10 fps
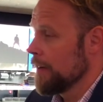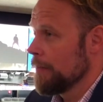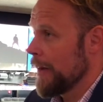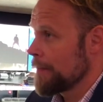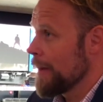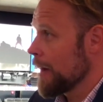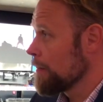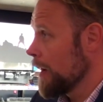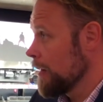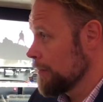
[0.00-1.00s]
Mike
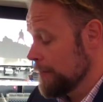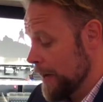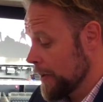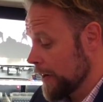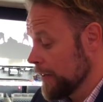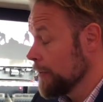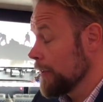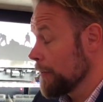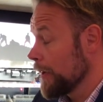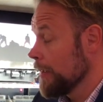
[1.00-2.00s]
Babcock knew
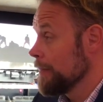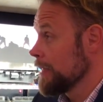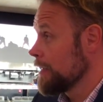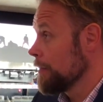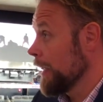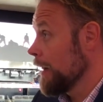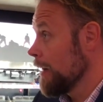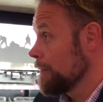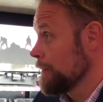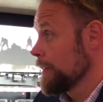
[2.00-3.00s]
they were going to miss the
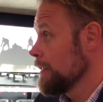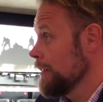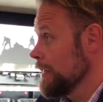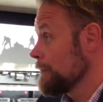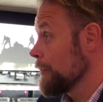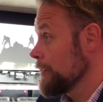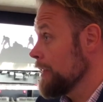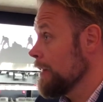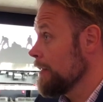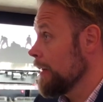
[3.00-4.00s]
playoffs his first
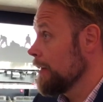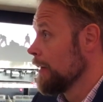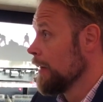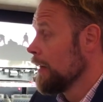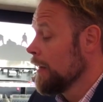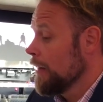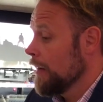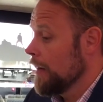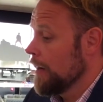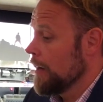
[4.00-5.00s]
year there.
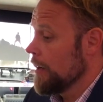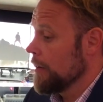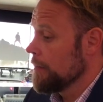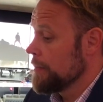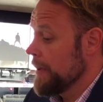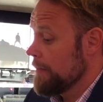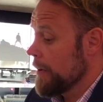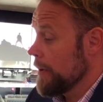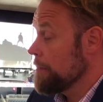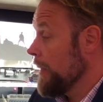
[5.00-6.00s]
Been a
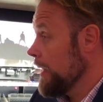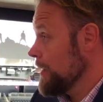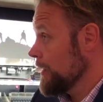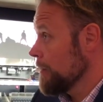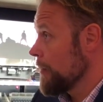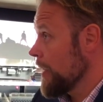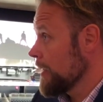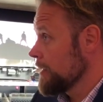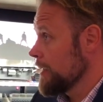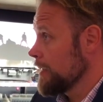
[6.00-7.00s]
very patient
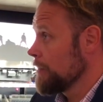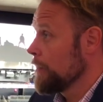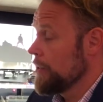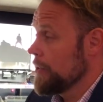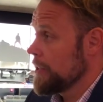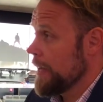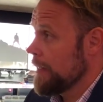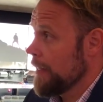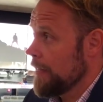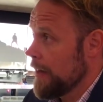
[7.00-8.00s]
process. Would you say
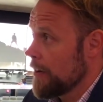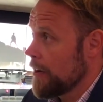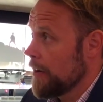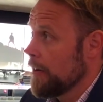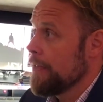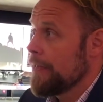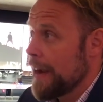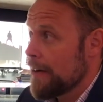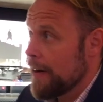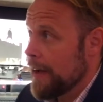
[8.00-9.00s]
that they are
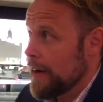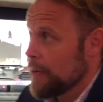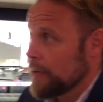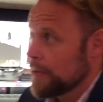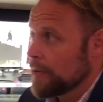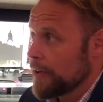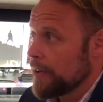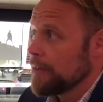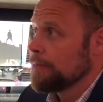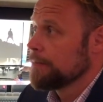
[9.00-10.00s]
there now,
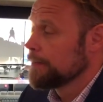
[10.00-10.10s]
or?